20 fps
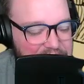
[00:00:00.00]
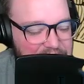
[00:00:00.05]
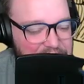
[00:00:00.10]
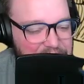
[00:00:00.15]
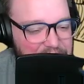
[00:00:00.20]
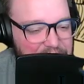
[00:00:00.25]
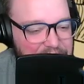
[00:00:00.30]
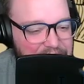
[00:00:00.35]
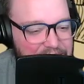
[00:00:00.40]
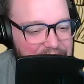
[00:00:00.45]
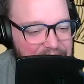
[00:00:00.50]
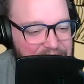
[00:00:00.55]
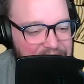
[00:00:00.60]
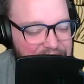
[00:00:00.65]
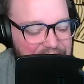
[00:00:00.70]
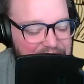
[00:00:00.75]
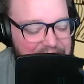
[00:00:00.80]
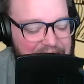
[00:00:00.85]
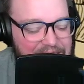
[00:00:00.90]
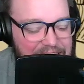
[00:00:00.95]
your teeth on
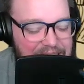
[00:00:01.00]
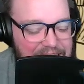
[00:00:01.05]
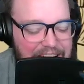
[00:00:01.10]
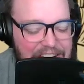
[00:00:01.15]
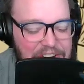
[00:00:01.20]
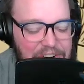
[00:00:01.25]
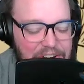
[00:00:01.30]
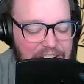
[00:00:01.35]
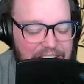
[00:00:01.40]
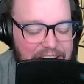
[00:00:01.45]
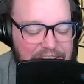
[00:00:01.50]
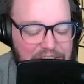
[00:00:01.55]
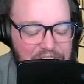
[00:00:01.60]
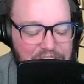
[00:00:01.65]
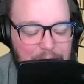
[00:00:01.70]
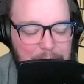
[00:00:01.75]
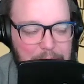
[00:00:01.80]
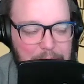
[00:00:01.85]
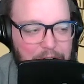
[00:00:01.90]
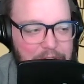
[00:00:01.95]
edge, and your head
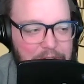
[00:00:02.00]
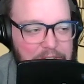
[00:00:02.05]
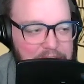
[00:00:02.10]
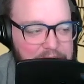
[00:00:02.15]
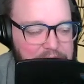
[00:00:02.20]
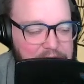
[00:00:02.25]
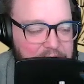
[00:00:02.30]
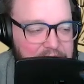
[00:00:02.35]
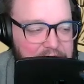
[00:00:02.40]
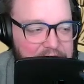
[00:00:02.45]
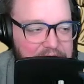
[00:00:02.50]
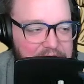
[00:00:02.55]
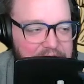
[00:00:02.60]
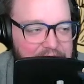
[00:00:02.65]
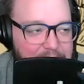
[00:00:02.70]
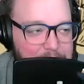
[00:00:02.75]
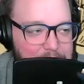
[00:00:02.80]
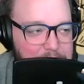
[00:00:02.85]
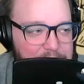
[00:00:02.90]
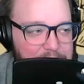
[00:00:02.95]
gets chopped off. And this funny
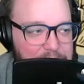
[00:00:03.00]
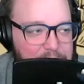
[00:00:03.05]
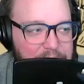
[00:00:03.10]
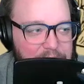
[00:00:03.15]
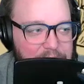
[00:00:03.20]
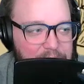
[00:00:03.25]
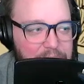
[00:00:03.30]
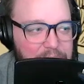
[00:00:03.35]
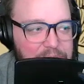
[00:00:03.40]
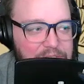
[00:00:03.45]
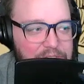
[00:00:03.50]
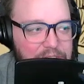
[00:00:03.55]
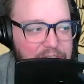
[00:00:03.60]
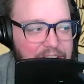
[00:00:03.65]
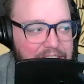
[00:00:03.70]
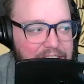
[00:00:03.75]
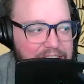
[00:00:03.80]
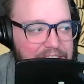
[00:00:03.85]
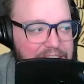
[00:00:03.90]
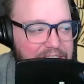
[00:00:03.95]
thing happens when you lose your
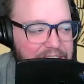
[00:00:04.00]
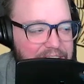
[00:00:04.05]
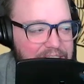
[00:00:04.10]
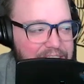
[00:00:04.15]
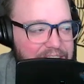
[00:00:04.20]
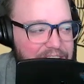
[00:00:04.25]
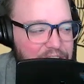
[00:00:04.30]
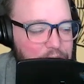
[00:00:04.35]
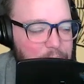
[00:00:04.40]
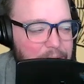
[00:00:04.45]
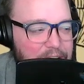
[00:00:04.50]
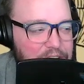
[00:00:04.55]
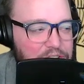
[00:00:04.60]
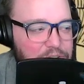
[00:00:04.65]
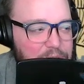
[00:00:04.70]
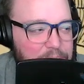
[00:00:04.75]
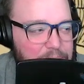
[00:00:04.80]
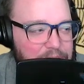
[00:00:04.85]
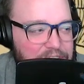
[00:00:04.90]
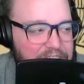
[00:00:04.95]
head. You
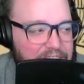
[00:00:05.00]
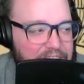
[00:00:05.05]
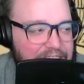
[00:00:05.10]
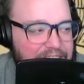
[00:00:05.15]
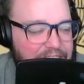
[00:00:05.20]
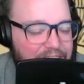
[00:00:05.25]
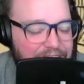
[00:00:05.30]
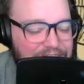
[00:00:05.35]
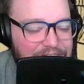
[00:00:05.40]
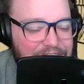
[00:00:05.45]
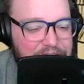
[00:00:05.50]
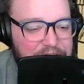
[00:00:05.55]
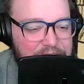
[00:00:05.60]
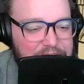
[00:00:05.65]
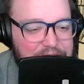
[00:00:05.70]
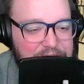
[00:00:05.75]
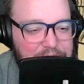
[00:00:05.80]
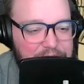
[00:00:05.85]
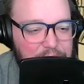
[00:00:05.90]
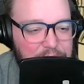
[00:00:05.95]
actually retain
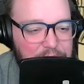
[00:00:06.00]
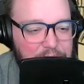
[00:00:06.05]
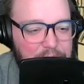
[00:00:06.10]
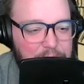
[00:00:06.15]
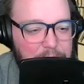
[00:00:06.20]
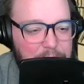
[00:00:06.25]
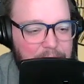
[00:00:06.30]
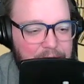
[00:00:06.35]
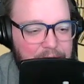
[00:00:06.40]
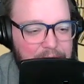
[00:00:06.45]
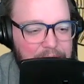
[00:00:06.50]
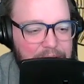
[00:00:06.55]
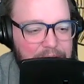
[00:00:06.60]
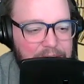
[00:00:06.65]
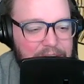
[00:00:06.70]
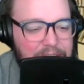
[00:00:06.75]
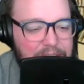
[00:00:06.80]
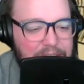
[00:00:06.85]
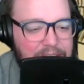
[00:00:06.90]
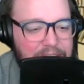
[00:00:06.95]
consciousness for a little while.
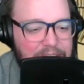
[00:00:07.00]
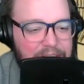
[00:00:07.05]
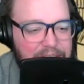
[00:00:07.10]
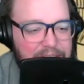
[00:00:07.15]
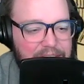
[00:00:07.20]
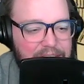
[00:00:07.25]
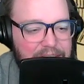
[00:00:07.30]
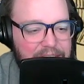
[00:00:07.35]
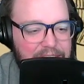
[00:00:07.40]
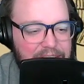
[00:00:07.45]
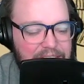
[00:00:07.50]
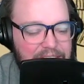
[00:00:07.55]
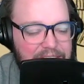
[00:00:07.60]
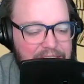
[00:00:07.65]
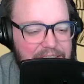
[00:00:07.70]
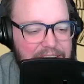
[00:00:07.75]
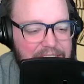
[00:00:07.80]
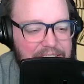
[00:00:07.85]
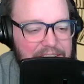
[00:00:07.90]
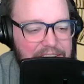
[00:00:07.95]

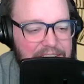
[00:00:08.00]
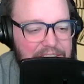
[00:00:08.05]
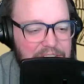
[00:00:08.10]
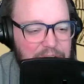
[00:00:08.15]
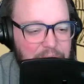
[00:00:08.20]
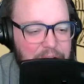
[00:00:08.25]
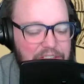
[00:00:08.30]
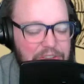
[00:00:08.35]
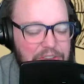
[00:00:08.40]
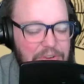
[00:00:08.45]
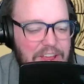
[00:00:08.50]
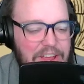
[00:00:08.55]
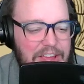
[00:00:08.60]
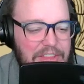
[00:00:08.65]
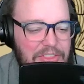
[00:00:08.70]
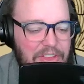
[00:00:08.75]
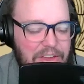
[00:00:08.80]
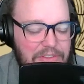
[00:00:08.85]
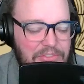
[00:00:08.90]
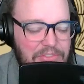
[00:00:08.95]
So like your
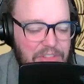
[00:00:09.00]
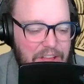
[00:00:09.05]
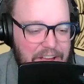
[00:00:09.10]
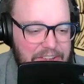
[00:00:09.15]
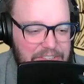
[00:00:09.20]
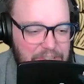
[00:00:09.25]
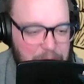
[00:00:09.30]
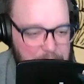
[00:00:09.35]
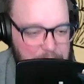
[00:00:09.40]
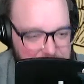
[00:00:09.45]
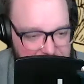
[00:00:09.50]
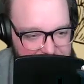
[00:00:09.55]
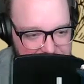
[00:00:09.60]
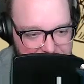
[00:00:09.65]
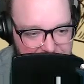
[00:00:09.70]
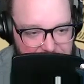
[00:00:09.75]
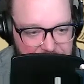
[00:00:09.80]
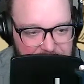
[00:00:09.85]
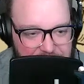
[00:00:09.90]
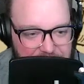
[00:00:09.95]
head like flies up in
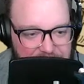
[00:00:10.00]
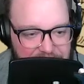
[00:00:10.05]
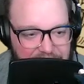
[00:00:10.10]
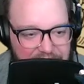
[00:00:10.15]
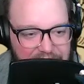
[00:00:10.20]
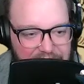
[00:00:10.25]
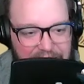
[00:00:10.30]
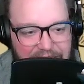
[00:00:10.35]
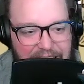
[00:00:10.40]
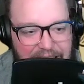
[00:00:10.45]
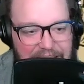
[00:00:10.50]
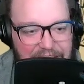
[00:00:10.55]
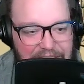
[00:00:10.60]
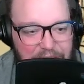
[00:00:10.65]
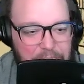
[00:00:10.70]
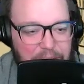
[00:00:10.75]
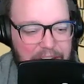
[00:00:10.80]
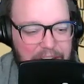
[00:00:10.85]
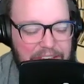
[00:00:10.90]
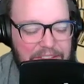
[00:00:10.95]
the air.
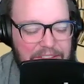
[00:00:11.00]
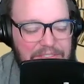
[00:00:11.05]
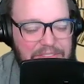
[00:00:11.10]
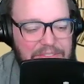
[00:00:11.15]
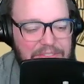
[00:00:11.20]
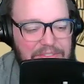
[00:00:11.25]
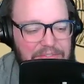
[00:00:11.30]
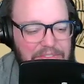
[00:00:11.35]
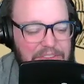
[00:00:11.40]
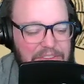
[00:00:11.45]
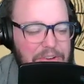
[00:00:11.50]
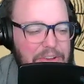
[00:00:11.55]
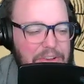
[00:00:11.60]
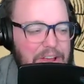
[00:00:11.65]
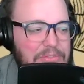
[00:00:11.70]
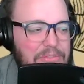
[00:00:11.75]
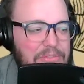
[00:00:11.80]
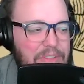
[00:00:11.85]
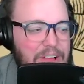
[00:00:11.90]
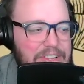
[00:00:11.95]
and you like your
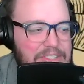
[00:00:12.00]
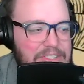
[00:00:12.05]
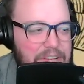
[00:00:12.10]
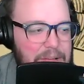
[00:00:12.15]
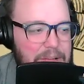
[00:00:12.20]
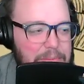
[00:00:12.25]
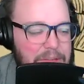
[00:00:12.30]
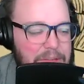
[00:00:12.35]
head flies